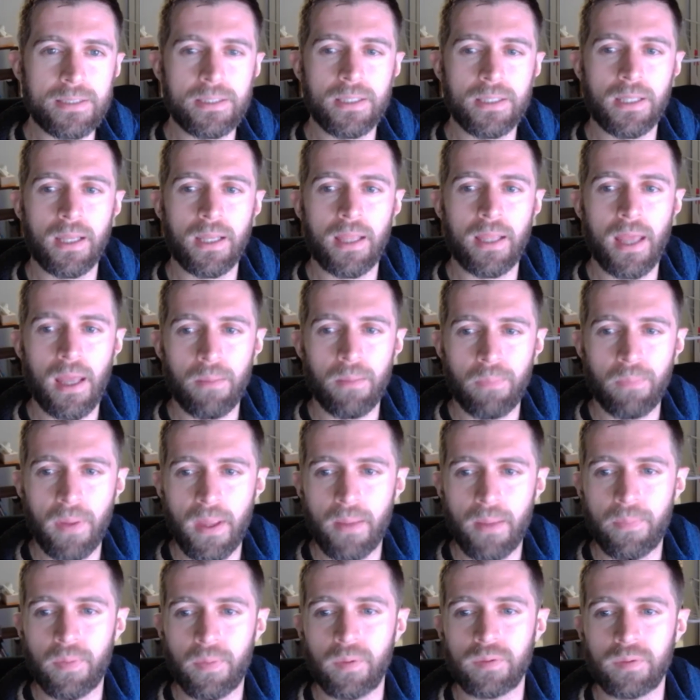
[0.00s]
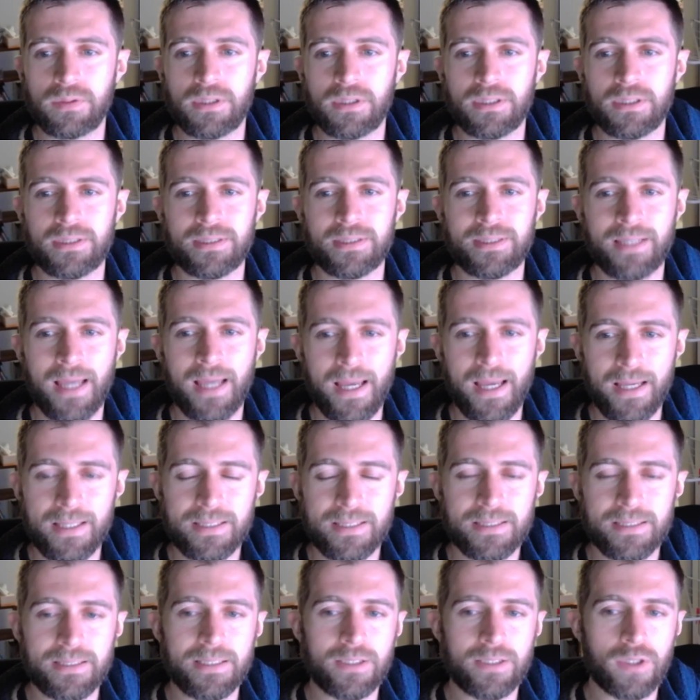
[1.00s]
to get people to
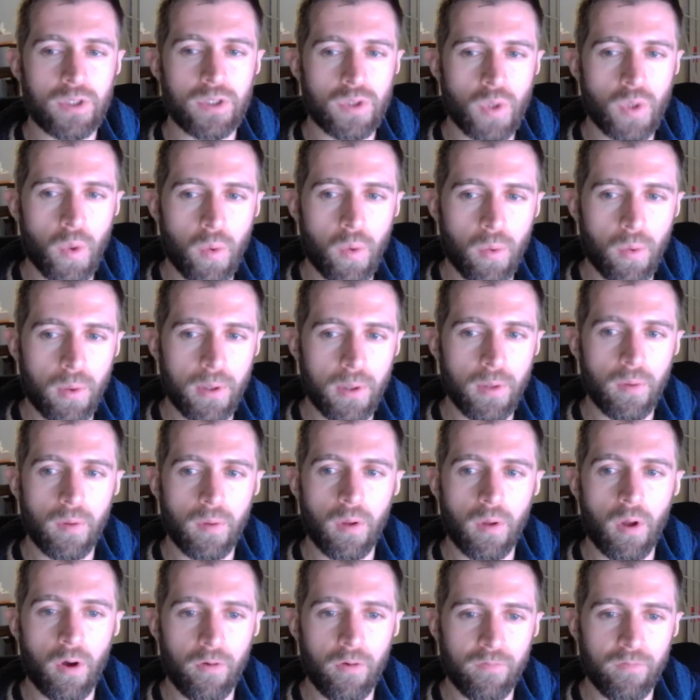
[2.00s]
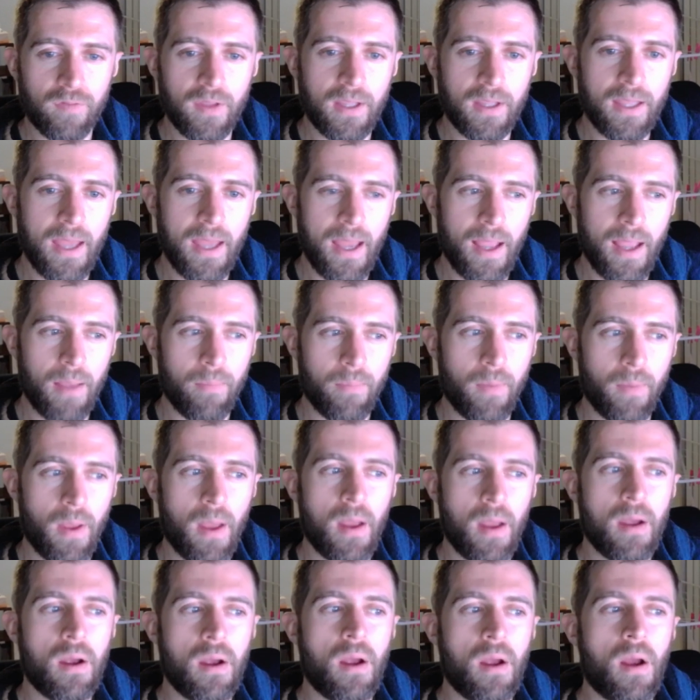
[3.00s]
test the tutorial of the game,
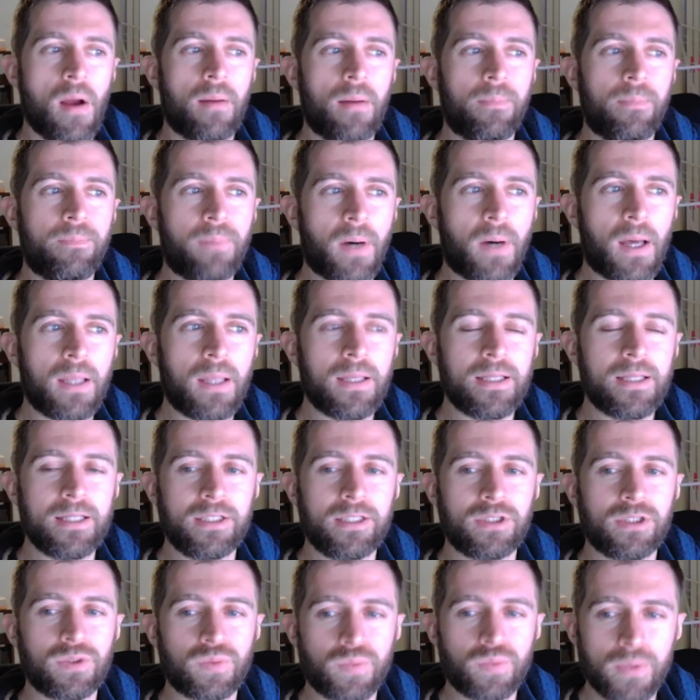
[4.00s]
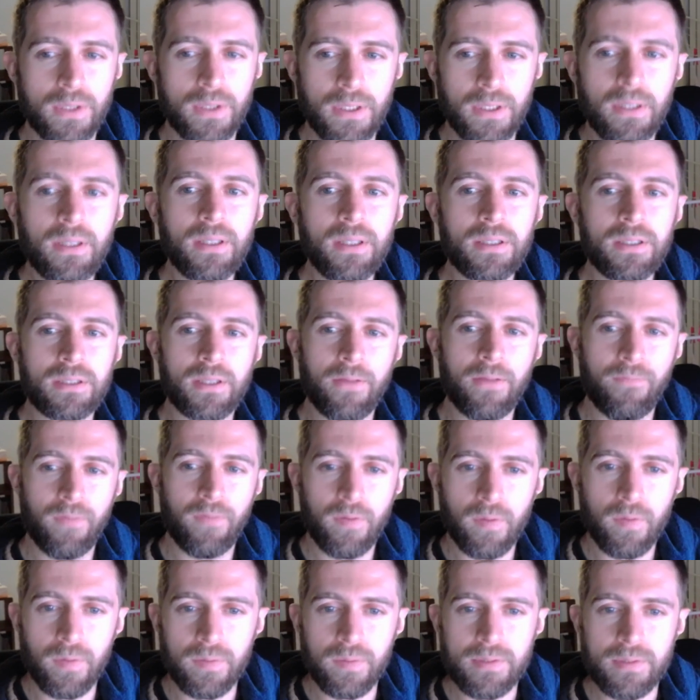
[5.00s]
but it's really
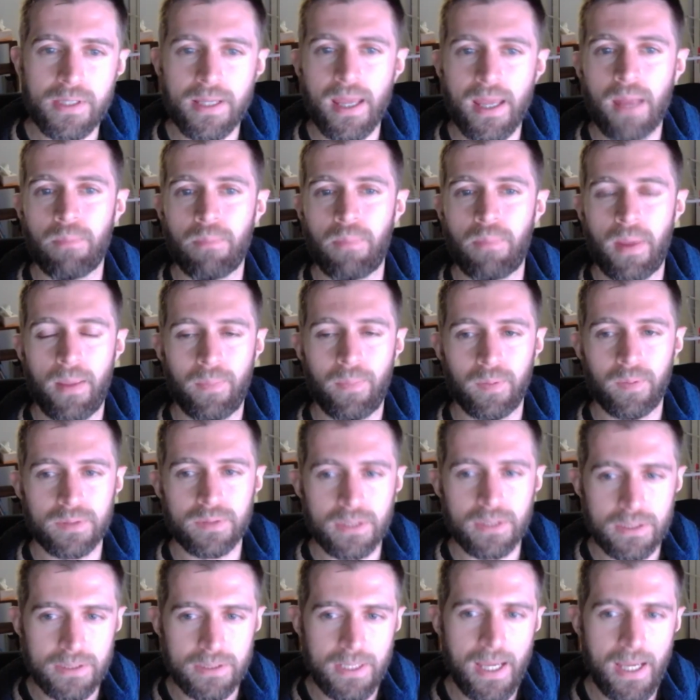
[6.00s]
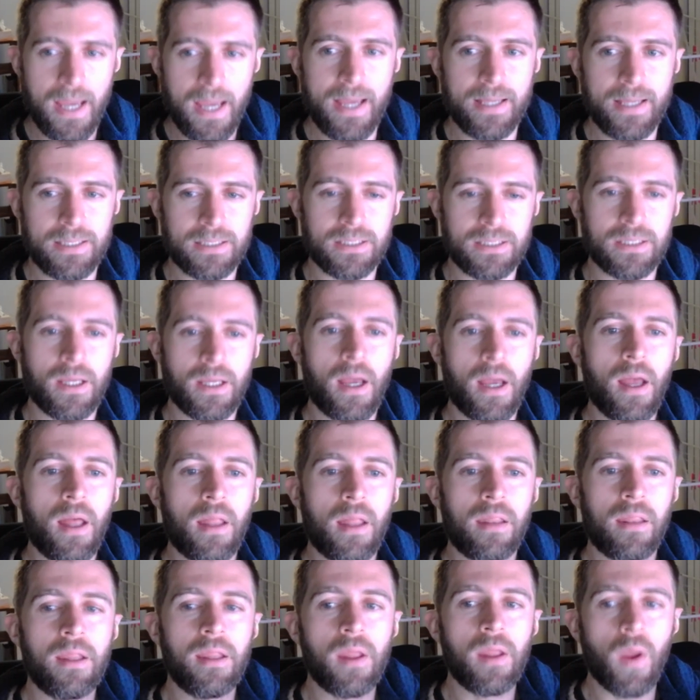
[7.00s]
difficult to get people to test
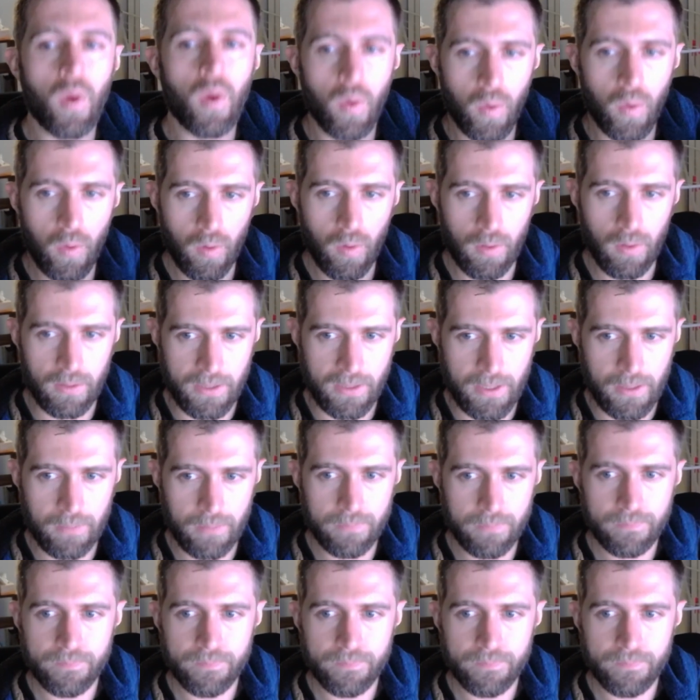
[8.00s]
the early